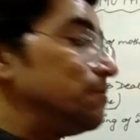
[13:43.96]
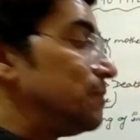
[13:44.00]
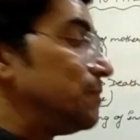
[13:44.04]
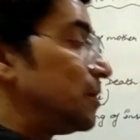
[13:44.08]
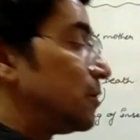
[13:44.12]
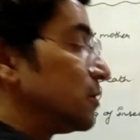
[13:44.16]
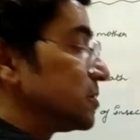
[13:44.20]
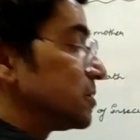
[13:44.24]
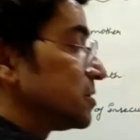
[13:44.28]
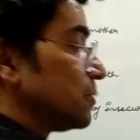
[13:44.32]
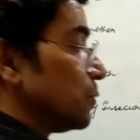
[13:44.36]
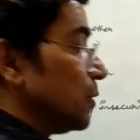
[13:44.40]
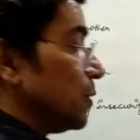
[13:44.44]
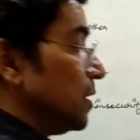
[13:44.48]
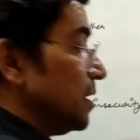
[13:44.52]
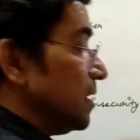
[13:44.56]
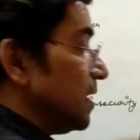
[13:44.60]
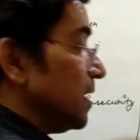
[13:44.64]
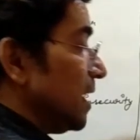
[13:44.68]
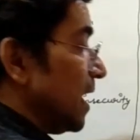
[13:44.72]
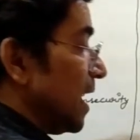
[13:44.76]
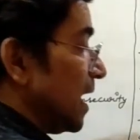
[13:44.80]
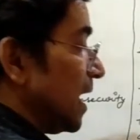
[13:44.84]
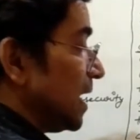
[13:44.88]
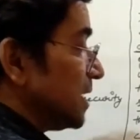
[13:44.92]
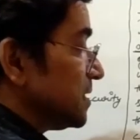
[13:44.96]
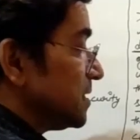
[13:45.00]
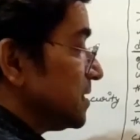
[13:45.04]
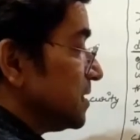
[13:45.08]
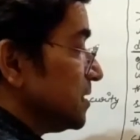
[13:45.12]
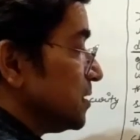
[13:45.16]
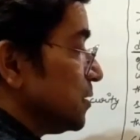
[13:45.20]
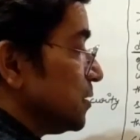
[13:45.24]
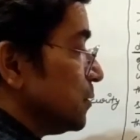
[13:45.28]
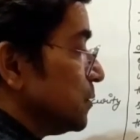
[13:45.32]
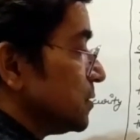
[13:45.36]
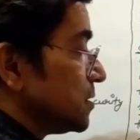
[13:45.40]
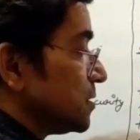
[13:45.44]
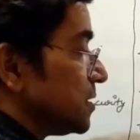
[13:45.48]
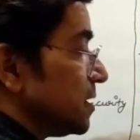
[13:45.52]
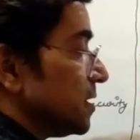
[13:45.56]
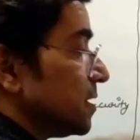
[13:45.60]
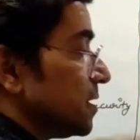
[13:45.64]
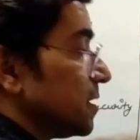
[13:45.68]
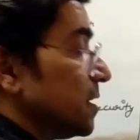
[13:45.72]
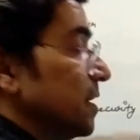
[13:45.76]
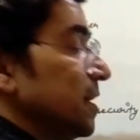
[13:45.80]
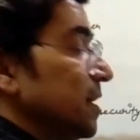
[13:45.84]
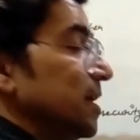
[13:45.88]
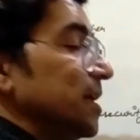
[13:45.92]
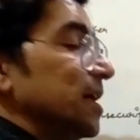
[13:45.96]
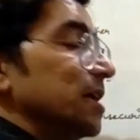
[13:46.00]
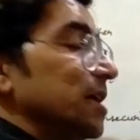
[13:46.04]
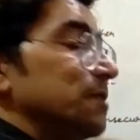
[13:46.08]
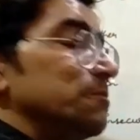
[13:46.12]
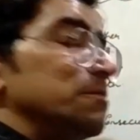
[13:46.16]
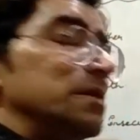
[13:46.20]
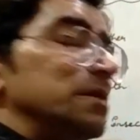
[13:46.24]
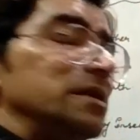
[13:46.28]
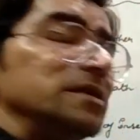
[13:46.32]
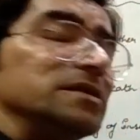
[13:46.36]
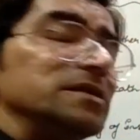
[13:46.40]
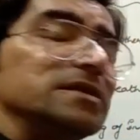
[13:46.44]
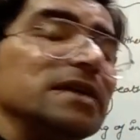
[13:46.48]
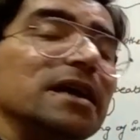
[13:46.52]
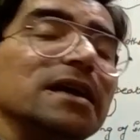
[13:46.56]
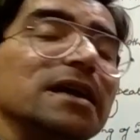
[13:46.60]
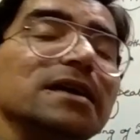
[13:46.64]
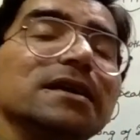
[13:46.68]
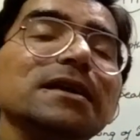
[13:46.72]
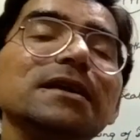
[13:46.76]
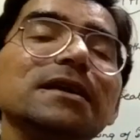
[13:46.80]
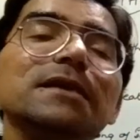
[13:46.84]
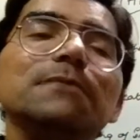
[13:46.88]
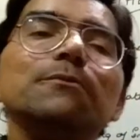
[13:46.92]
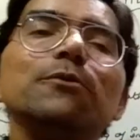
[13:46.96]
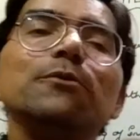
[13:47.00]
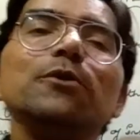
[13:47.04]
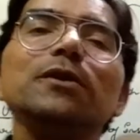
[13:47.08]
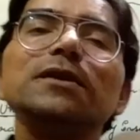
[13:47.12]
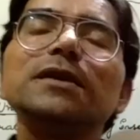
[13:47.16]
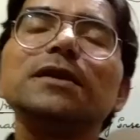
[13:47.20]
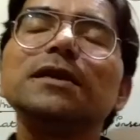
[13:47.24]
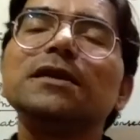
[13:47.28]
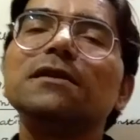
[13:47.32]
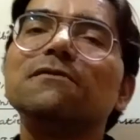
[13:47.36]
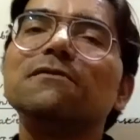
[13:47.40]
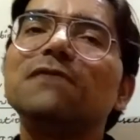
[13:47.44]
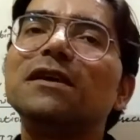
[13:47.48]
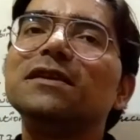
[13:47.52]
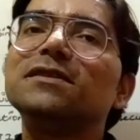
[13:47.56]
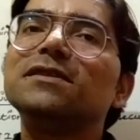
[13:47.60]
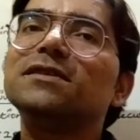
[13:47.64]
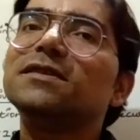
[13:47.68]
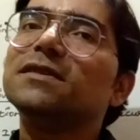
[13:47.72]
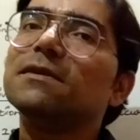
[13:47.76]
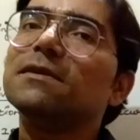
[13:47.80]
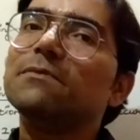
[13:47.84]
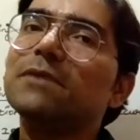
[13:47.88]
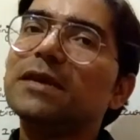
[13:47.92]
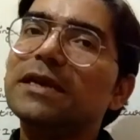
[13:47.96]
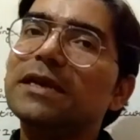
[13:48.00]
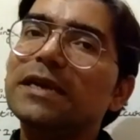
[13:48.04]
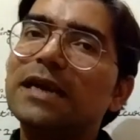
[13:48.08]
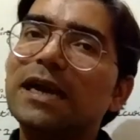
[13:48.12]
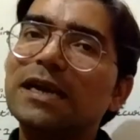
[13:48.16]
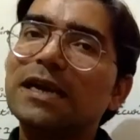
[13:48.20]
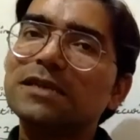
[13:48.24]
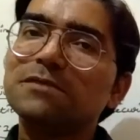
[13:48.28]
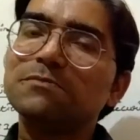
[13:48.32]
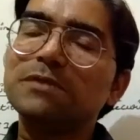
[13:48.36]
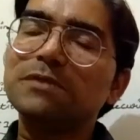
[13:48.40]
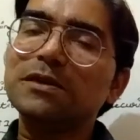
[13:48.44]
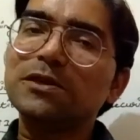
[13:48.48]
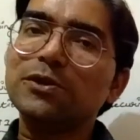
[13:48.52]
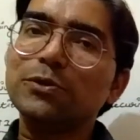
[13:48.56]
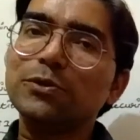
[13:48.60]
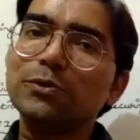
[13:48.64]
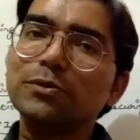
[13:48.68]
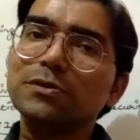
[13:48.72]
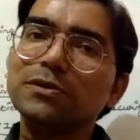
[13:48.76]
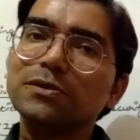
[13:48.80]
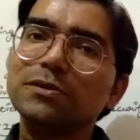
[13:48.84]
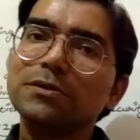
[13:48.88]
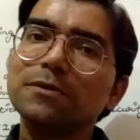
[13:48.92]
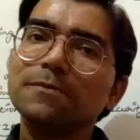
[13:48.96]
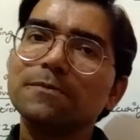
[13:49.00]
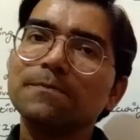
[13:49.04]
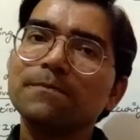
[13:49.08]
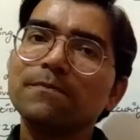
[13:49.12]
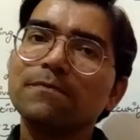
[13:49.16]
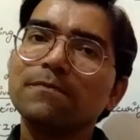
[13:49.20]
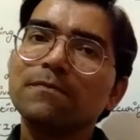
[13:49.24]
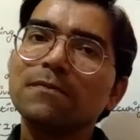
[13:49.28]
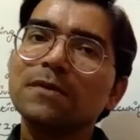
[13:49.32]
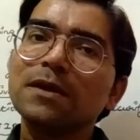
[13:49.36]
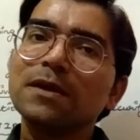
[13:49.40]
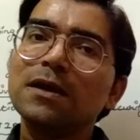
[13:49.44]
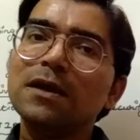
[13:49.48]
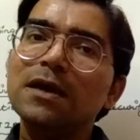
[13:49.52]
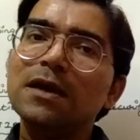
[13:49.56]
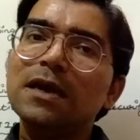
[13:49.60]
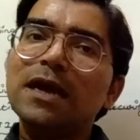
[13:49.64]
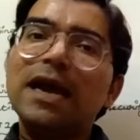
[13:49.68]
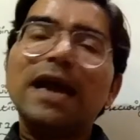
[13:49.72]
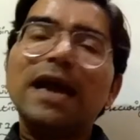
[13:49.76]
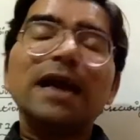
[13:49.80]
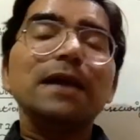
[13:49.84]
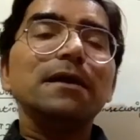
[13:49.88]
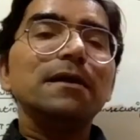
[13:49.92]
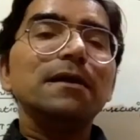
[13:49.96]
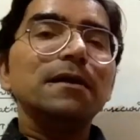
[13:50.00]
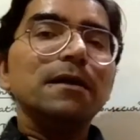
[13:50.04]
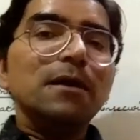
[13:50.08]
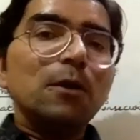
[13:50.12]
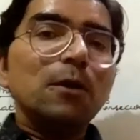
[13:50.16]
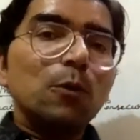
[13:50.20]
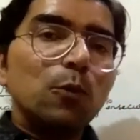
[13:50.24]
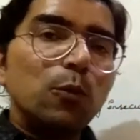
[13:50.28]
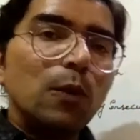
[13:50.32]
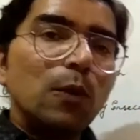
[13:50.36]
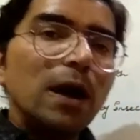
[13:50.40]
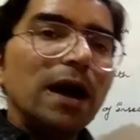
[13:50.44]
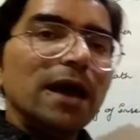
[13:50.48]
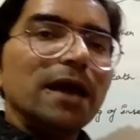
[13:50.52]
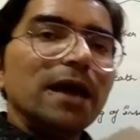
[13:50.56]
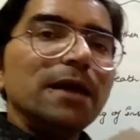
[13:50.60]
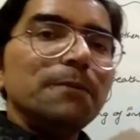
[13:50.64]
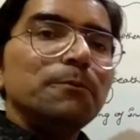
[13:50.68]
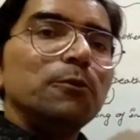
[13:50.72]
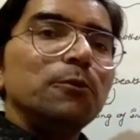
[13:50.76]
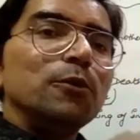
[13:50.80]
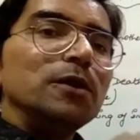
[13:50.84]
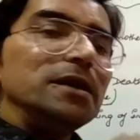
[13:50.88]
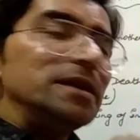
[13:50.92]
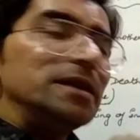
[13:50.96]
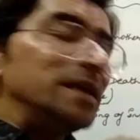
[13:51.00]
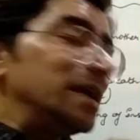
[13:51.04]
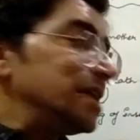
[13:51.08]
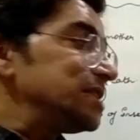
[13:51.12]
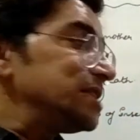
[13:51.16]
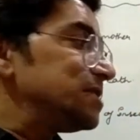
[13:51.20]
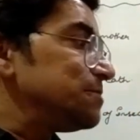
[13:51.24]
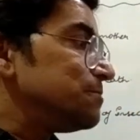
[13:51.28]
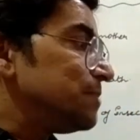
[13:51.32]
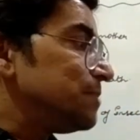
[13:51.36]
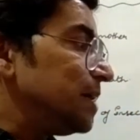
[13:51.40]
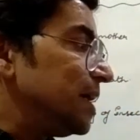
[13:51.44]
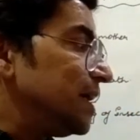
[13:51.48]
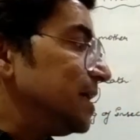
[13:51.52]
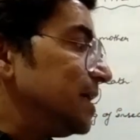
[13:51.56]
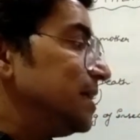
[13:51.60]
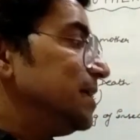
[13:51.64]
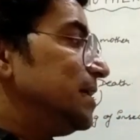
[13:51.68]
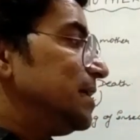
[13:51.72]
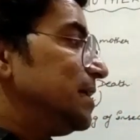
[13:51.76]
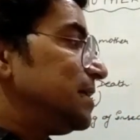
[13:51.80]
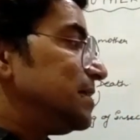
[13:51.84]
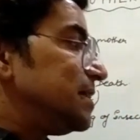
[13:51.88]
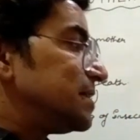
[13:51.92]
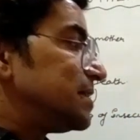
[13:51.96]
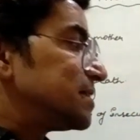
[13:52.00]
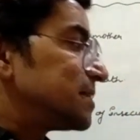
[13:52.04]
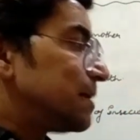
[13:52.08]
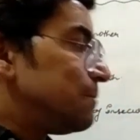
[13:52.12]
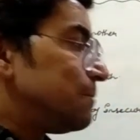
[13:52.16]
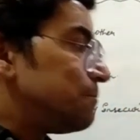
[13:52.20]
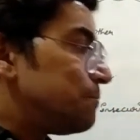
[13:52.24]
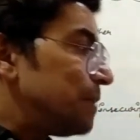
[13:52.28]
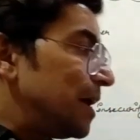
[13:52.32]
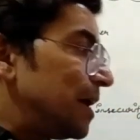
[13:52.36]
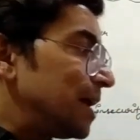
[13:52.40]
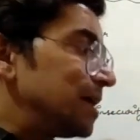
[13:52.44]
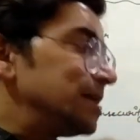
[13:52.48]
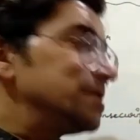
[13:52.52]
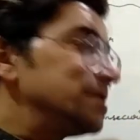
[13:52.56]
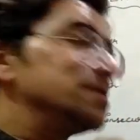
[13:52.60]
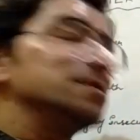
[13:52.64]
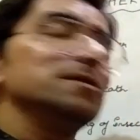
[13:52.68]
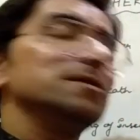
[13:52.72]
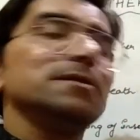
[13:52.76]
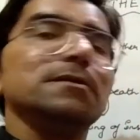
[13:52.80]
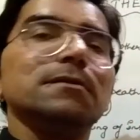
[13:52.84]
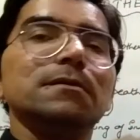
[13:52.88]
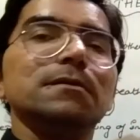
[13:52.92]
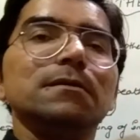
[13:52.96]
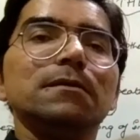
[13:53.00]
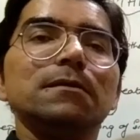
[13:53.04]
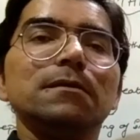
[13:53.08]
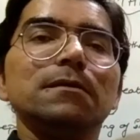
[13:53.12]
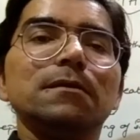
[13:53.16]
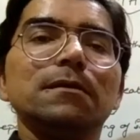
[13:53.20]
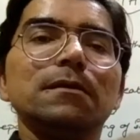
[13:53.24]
Because the word as is used here, it means that poetic device simile has been used. And why poet has made this comparison